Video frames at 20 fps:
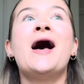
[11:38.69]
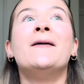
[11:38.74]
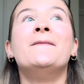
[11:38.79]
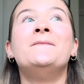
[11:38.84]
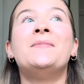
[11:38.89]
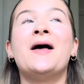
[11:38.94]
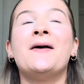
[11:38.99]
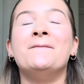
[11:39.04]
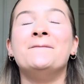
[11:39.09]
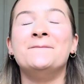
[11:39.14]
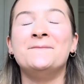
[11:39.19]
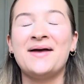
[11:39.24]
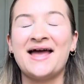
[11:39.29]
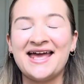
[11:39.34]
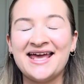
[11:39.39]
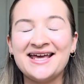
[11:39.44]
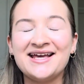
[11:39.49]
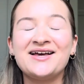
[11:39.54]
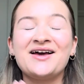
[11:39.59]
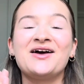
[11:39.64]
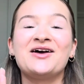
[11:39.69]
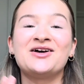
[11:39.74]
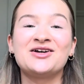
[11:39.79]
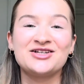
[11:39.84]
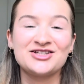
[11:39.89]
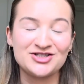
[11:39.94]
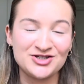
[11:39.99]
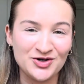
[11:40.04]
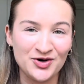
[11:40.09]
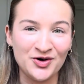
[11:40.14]
but make
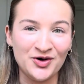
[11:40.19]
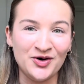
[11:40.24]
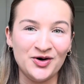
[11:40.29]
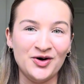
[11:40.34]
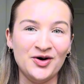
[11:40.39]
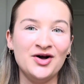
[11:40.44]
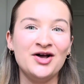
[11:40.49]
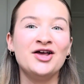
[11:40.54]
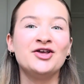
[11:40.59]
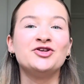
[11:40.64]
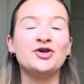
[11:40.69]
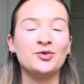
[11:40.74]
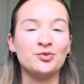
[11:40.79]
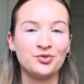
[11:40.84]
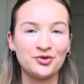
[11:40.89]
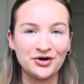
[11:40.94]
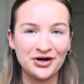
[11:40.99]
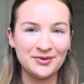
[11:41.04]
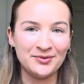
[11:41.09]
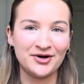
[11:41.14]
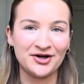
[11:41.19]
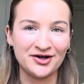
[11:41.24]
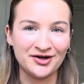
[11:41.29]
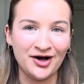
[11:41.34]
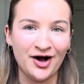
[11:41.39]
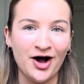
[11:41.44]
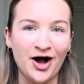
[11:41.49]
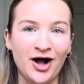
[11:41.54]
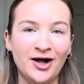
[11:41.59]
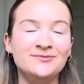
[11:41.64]
sure you pre-book a
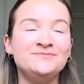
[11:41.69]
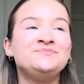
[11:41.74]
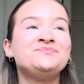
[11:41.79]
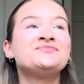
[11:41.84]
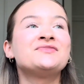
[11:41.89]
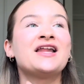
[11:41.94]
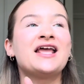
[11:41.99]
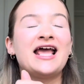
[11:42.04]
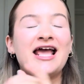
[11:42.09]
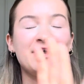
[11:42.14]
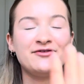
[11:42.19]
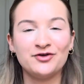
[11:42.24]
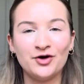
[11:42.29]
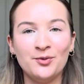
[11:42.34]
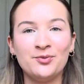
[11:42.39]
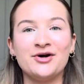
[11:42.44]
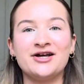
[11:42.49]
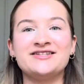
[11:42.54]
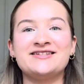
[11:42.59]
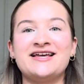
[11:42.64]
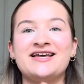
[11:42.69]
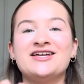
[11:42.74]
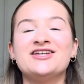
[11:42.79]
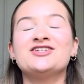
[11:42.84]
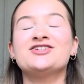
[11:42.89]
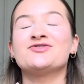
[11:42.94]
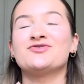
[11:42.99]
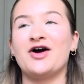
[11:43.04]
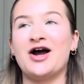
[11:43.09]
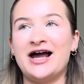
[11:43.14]
car. If you're
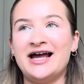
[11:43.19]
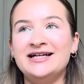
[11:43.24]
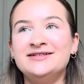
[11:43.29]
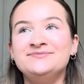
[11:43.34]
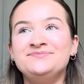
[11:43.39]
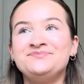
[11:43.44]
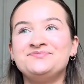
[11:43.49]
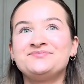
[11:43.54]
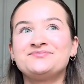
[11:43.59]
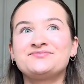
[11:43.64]
British, right,